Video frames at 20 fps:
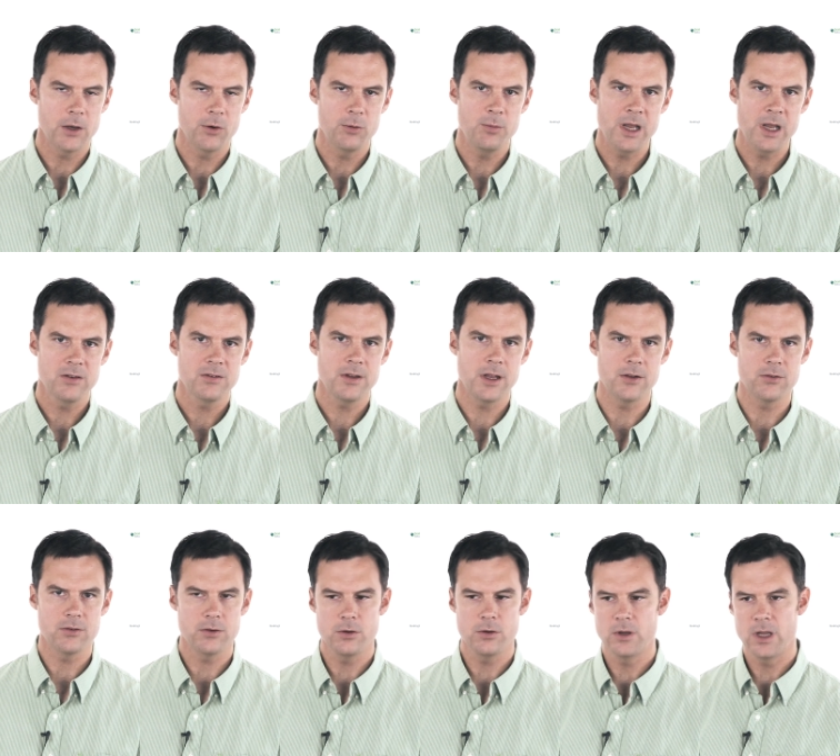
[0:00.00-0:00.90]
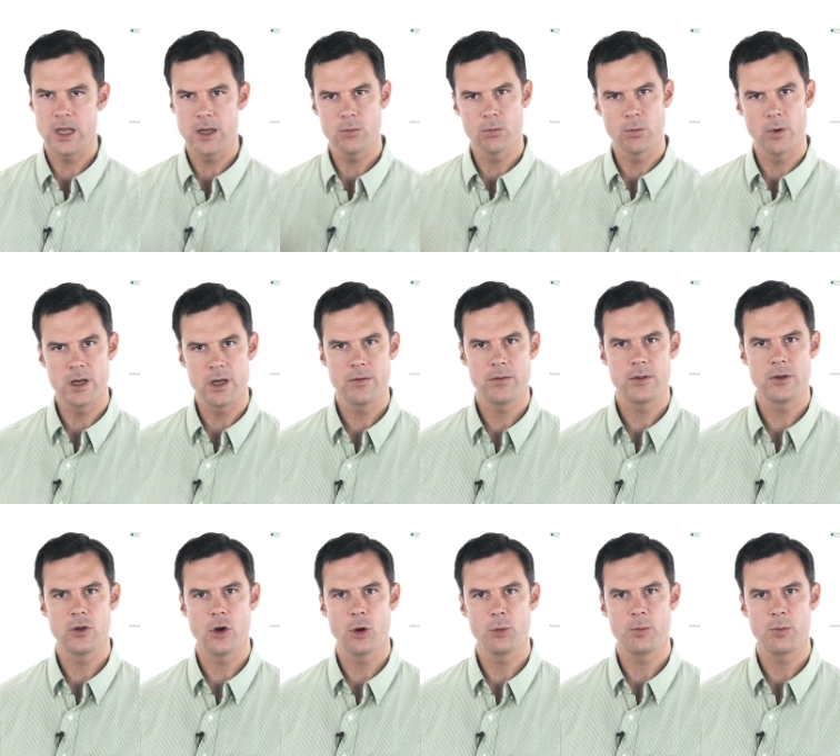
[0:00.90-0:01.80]
That would make sense. You get rid of the
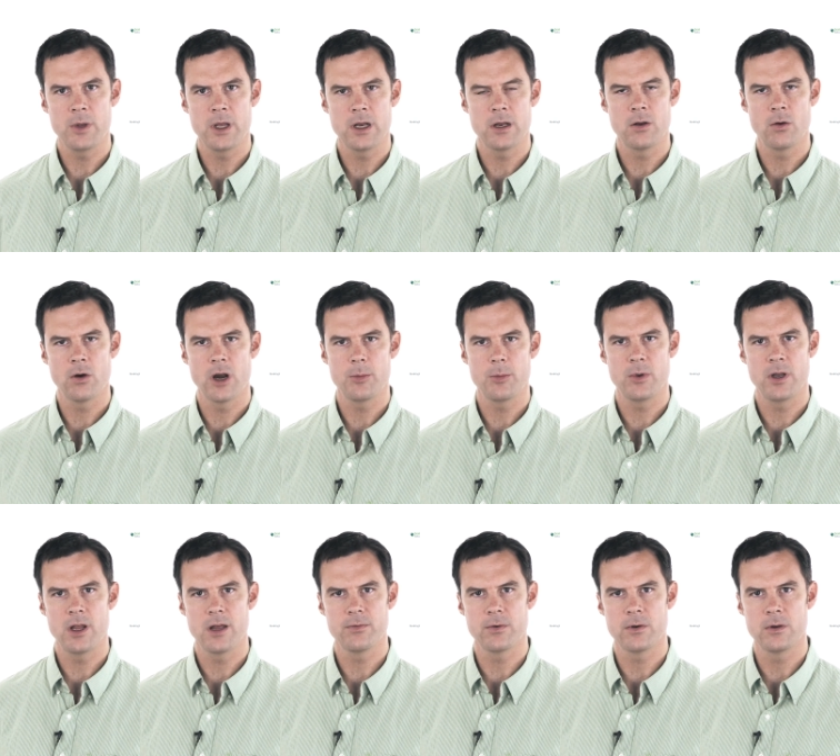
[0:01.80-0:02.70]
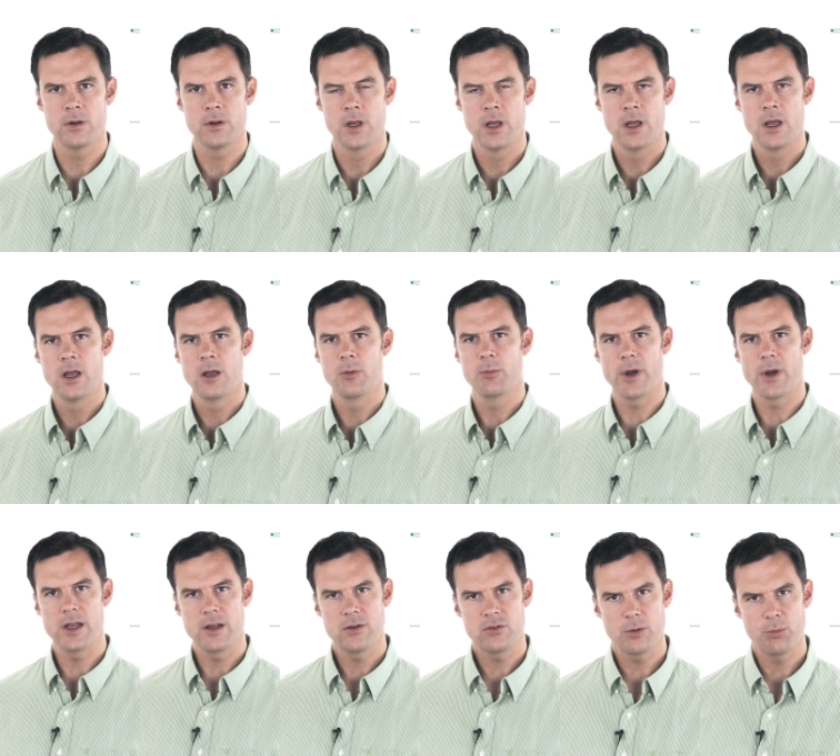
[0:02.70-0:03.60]
dopamine and norepinephrine
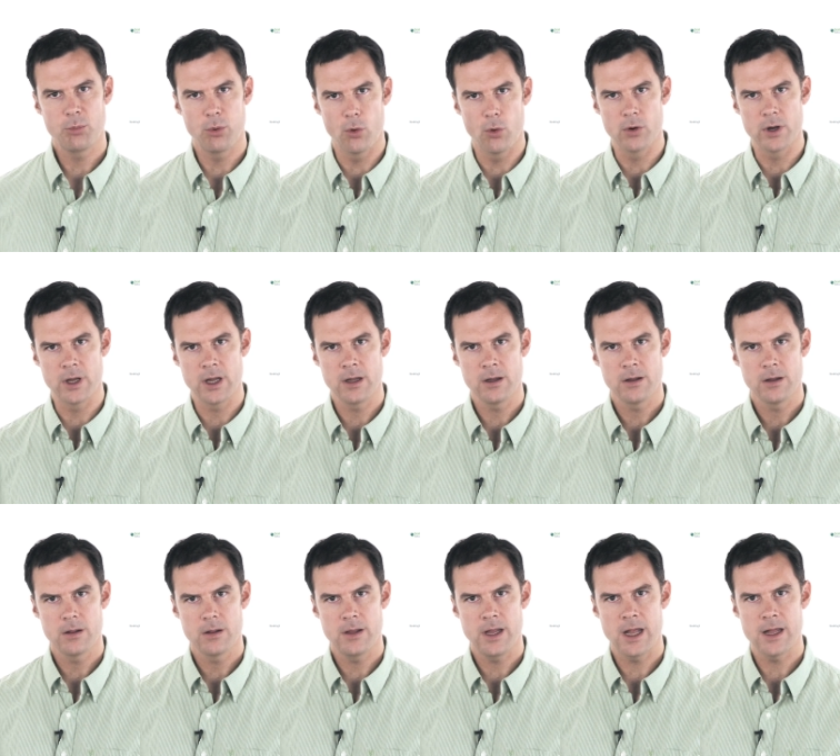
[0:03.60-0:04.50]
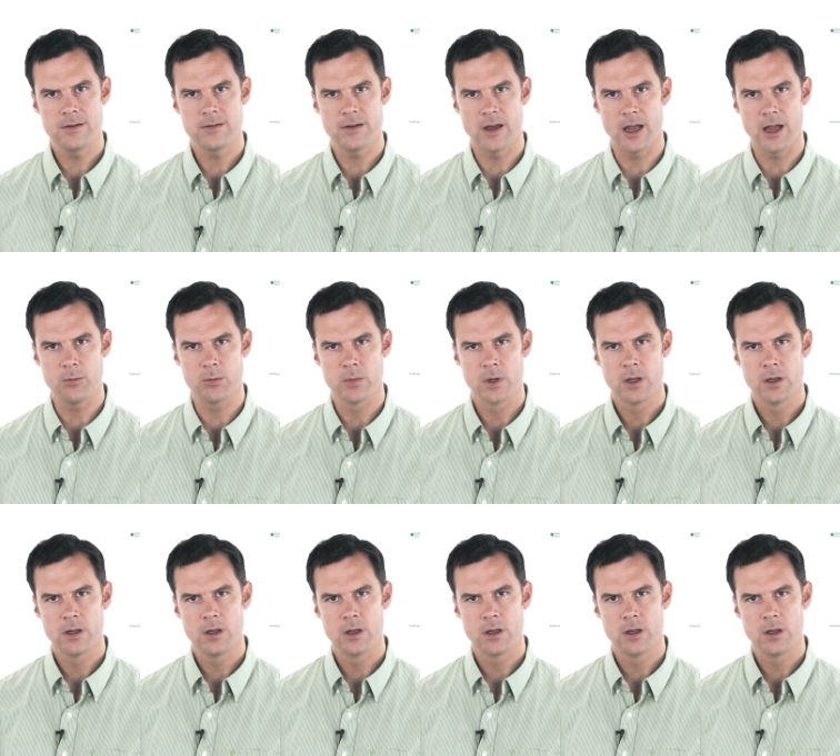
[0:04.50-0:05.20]
by supporting the enzyme.